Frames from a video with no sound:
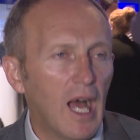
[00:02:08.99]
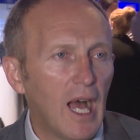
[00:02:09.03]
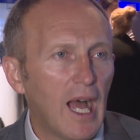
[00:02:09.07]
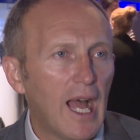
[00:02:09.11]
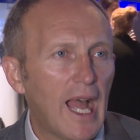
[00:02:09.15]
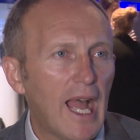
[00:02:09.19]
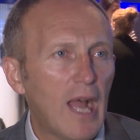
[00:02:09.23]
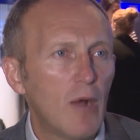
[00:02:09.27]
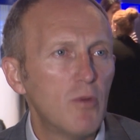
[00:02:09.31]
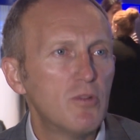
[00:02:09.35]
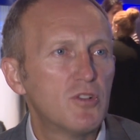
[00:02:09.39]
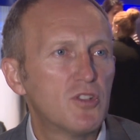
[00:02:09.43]

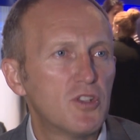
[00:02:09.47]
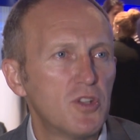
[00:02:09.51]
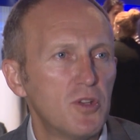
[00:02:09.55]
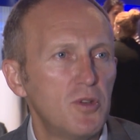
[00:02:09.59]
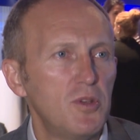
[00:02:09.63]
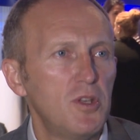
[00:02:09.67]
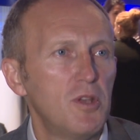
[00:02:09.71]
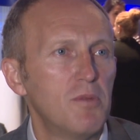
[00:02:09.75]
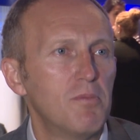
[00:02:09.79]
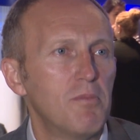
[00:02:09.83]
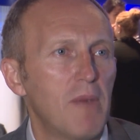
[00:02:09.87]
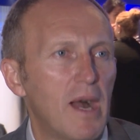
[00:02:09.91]
How do
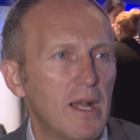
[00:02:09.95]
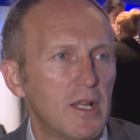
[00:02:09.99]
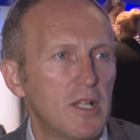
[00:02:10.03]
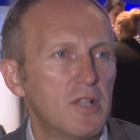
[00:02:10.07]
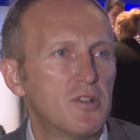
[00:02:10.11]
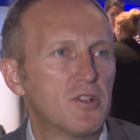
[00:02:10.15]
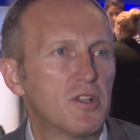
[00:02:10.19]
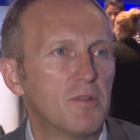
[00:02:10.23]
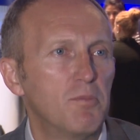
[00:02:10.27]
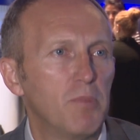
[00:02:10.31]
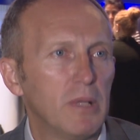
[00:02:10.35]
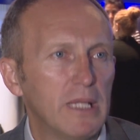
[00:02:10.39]
you
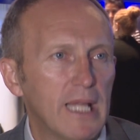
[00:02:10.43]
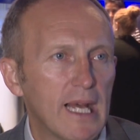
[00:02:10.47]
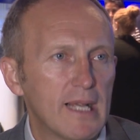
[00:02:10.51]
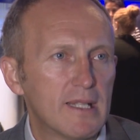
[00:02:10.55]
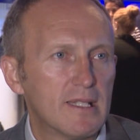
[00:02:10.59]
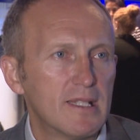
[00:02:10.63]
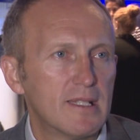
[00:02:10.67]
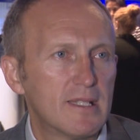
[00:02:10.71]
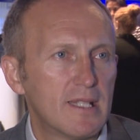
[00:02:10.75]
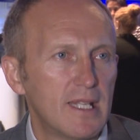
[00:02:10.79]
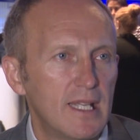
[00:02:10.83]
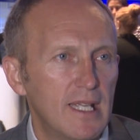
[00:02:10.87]
manage
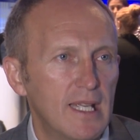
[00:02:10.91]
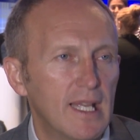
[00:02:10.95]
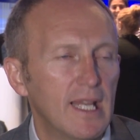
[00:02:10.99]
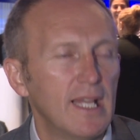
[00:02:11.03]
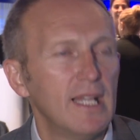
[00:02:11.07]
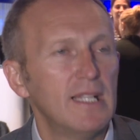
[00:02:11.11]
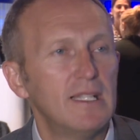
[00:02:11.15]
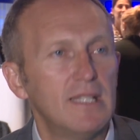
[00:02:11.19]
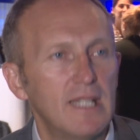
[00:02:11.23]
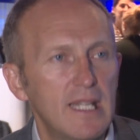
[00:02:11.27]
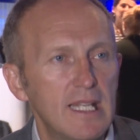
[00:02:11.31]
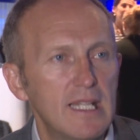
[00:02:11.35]
complexity
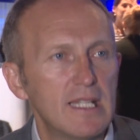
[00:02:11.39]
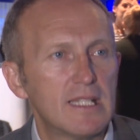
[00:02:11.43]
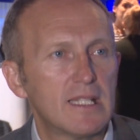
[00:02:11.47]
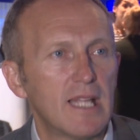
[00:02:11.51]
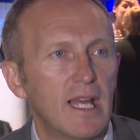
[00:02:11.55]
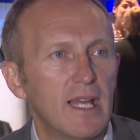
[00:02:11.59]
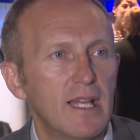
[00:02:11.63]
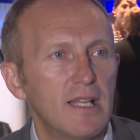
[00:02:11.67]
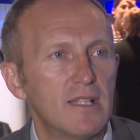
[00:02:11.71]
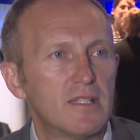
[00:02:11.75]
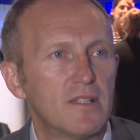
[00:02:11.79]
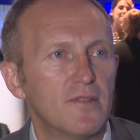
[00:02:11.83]
in these
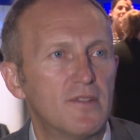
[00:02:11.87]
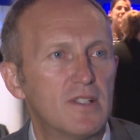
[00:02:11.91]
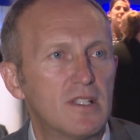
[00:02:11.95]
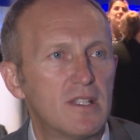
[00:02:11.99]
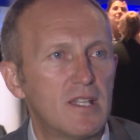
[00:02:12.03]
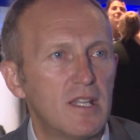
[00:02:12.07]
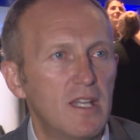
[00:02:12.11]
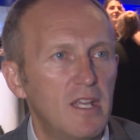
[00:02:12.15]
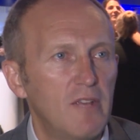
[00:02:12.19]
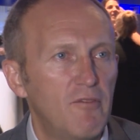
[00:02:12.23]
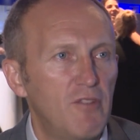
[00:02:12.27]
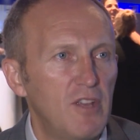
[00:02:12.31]
days of
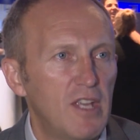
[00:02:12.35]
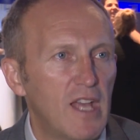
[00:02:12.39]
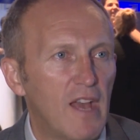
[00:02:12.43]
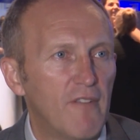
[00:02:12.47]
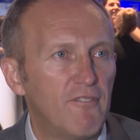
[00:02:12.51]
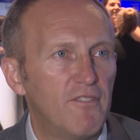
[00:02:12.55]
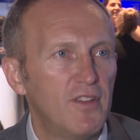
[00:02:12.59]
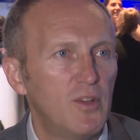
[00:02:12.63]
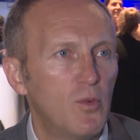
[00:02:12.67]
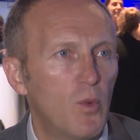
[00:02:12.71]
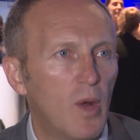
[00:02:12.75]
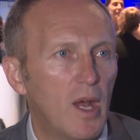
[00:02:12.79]
TV
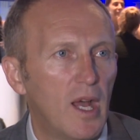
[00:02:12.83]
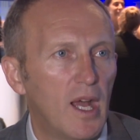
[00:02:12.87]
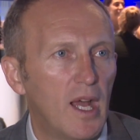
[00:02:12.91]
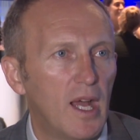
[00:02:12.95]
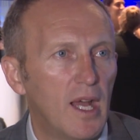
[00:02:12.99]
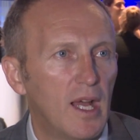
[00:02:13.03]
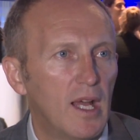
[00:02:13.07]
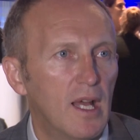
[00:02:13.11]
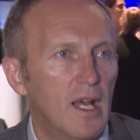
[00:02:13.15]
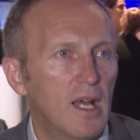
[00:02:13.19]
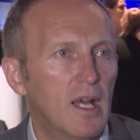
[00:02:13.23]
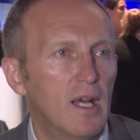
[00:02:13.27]

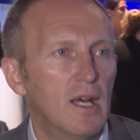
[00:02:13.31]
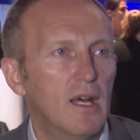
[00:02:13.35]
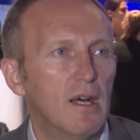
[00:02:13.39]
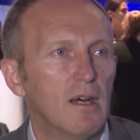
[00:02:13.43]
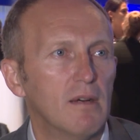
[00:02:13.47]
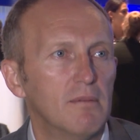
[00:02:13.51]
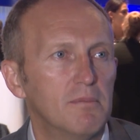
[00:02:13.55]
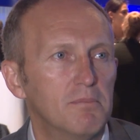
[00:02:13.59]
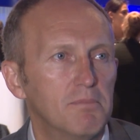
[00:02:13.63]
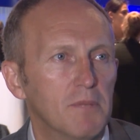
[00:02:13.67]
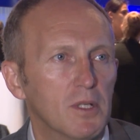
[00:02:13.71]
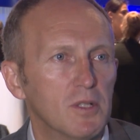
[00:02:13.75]
everywhere,
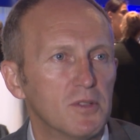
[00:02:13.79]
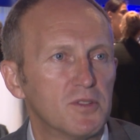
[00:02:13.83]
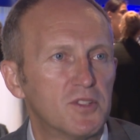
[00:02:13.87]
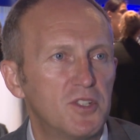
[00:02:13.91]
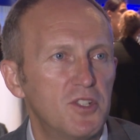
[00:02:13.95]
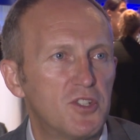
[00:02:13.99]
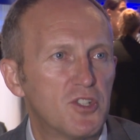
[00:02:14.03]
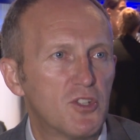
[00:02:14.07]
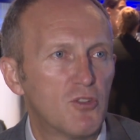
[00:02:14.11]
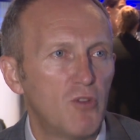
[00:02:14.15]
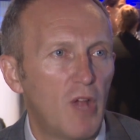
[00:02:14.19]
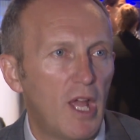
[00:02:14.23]

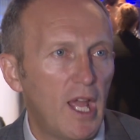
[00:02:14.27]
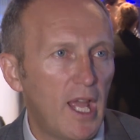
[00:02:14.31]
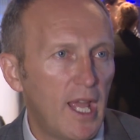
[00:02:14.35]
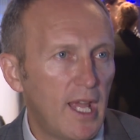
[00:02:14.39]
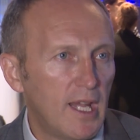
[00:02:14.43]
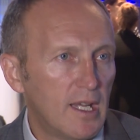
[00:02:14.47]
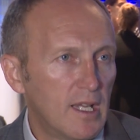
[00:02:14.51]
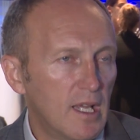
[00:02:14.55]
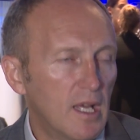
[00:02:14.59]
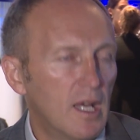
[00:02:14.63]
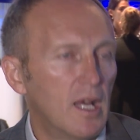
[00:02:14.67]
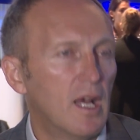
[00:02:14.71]

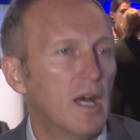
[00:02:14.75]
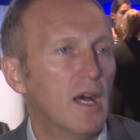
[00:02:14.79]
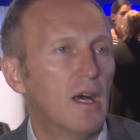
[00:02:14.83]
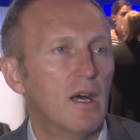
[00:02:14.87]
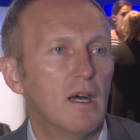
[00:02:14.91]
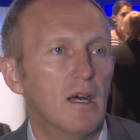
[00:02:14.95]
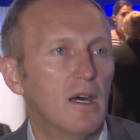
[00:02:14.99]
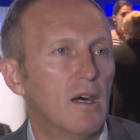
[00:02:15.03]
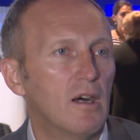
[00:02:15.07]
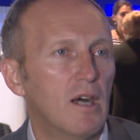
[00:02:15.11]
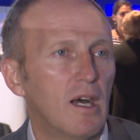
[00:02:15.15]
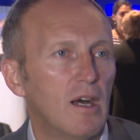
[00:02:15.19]
multi-screen,
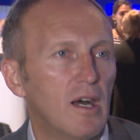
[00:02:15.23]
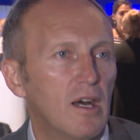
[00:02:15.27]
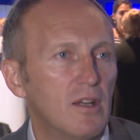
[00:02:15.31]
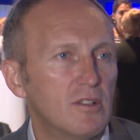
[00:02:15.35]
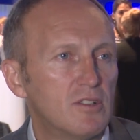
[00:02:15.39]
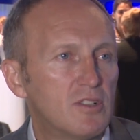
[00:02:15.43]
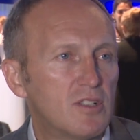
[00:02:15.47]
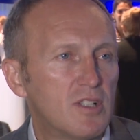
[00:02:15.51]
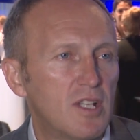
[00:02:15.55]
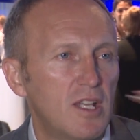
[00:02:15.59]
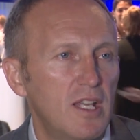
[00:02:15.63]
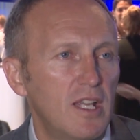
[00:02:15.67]

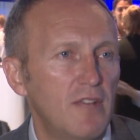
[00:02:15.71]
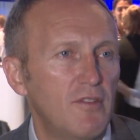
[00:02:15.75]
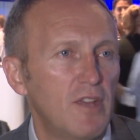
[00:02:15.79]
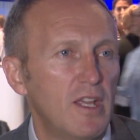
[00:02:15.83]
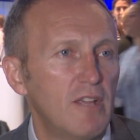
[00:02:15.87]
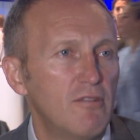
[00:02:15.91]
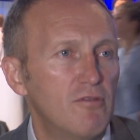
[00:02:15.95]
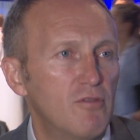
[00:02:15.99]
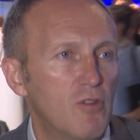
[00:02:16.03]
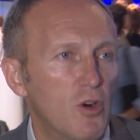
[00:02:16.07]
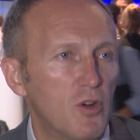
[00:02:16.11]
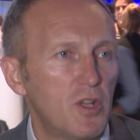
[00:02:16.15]

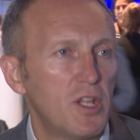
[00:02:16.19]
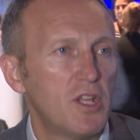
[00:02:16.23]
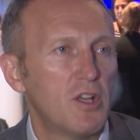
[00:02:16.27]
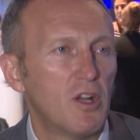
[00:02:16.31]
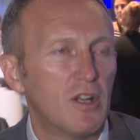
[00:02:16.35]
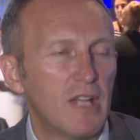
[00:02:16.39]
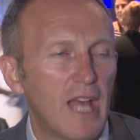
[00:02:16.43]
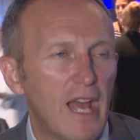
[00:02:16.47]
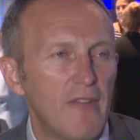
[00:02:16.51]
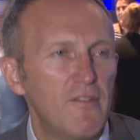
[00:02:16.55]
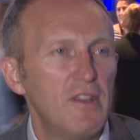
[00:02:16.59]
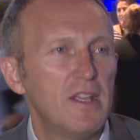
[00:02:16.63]
TV running
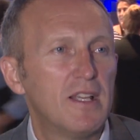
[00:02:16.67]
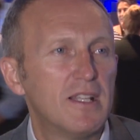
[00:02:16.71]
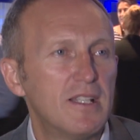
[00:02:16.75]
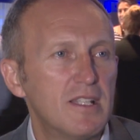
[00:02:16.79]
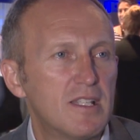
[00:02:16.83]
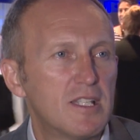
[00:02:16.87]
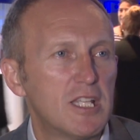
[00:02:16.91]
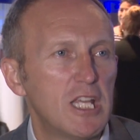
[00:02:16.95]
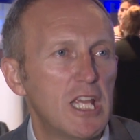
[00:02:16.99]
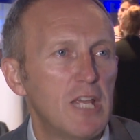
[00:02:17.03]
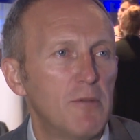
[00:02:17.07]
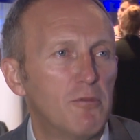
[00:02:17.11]
on every
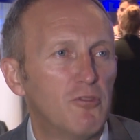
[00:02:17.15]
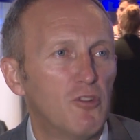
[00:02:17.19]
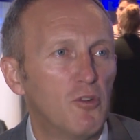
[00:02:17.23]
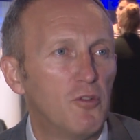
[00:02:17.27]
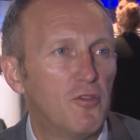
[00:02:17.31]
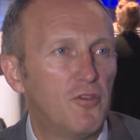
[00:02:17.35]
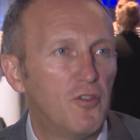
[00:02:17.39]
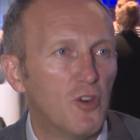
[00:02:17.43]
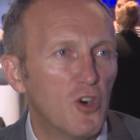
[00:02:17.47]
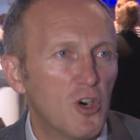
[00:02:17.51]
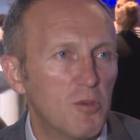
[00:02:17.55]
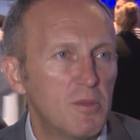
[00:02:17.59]
conceivable
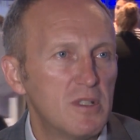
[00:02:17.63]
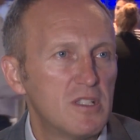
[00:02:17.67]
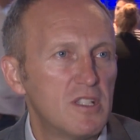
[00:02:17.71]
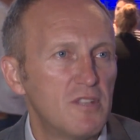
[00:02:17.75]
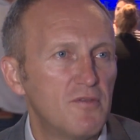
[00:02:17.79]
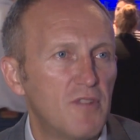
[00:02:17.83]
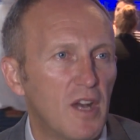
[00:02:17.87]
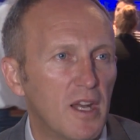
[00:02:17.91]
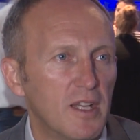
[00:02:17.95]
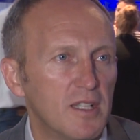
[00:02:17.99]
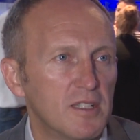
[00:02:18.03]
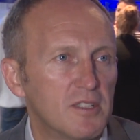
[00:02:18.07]
form of
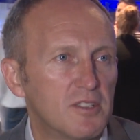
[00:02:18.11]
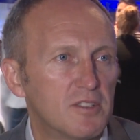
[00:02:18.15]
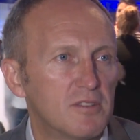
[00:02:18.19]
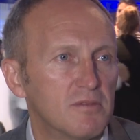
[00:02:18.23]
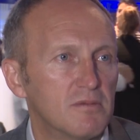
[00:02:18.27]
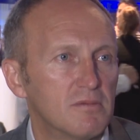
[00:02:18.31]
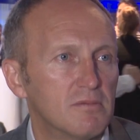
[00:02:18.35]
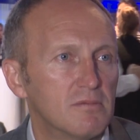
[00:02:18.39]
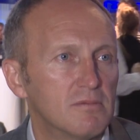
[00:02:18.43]
device?